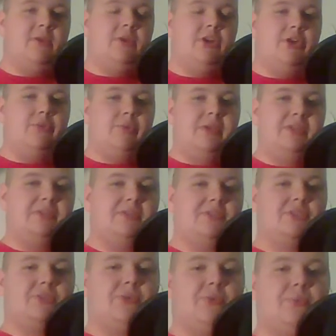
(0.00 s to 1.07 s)
it
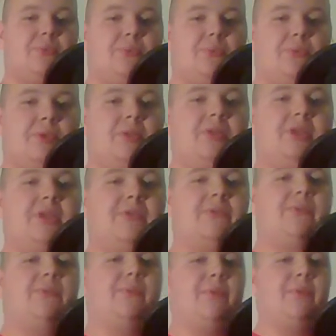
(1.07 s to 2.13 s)
was really,
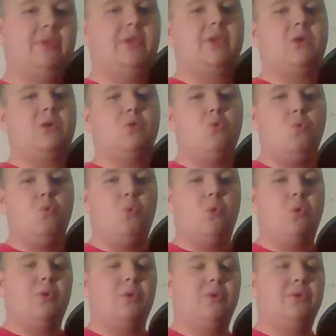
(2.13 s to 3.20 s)
really
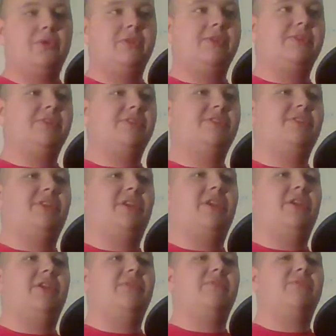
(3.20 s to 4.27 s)
cool to
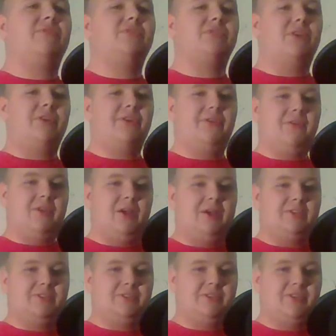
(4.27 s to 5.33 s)
see Rosario
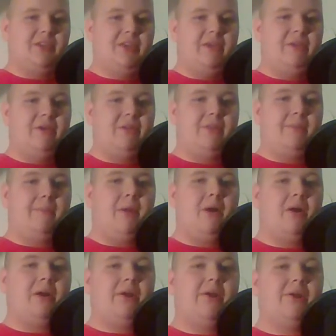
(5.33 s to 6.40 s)
Dawson take on the
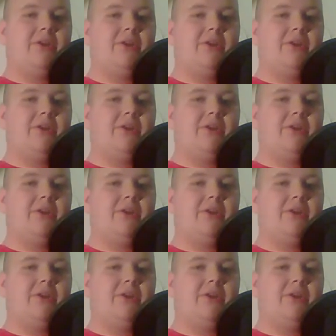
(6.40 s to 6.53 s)
part.